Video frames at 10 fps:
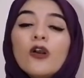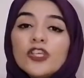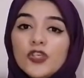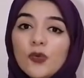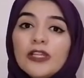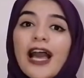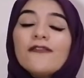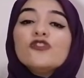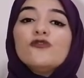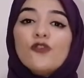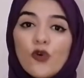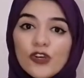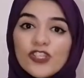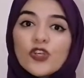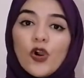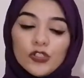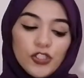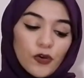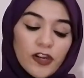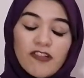you will have to focus on
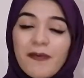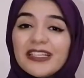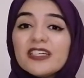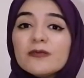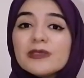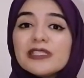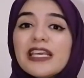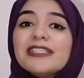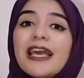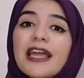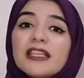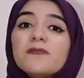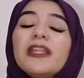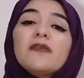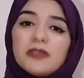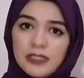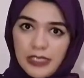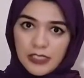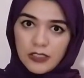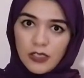your grammatical mistakes and spelling
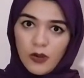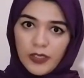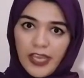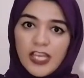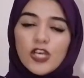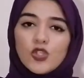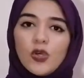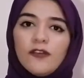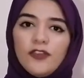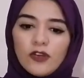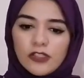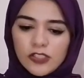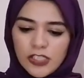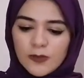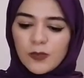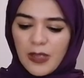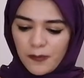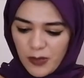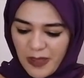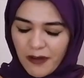mistakes, okay? So if you're just
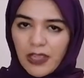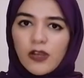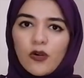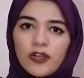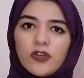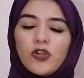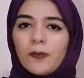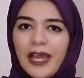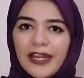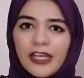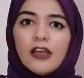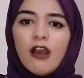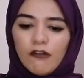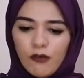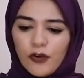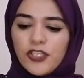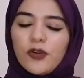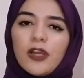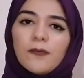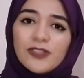preparing or you're planning for
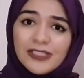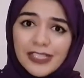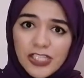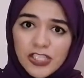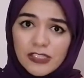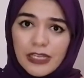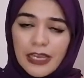your presentation